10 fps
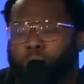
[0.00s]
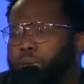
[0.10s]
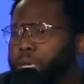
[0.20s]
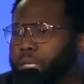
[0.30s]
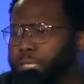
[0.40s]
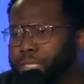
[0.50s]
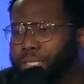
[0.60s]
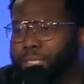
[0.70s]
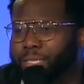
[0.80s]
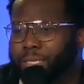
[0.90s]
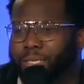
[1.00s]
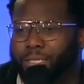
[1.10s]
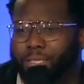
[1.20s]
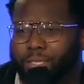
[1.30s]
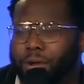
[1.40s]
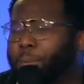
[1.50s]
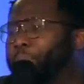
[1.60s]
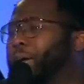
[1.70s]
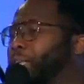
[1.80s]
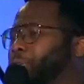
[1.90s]
way. Or I
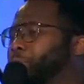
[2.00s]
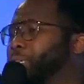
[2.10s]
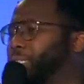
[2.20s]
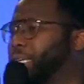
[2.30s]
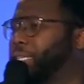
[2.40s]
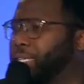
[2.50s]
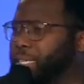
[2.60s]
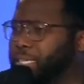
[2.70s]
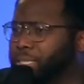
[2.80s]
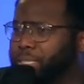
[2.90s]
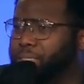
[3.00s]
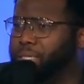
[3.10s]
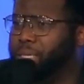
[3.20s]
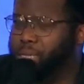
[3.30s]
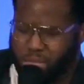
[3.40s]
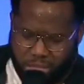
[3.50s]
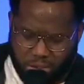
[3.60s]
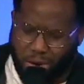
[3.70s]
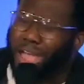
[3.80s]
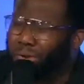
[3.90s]
probably would have said this.
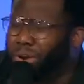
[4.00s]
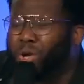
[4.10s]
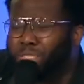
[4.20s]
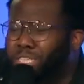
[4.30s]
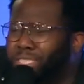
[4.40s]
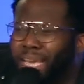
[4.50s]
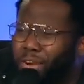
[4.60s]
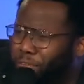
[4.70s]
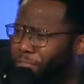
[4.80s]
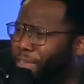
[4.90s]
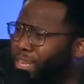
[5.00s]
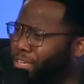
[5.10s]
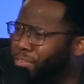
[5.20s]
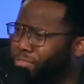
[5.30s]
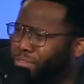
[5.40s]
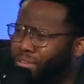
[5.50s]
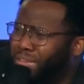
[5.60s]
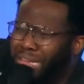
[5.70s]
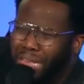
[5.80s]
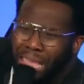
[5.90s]
Or I don't know just how effective
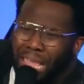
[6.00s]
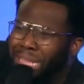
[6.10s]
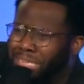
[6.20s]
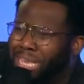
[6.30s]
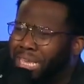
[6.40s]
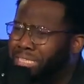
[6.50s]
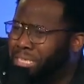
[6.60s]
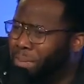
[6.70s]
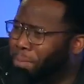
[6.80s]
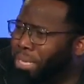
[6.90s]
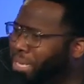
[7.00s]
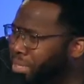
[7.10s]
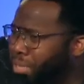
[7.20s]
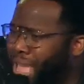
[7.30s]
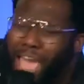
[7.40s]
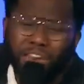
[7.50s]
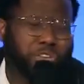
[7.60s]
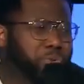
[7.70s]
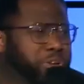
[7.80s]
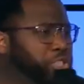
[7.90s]
eight days can be. How do
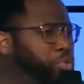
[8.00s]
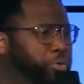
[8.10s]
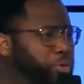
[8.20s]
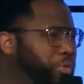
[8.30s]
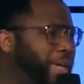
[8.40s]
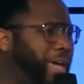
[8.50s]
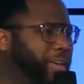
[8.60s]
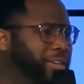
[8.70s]
you control that?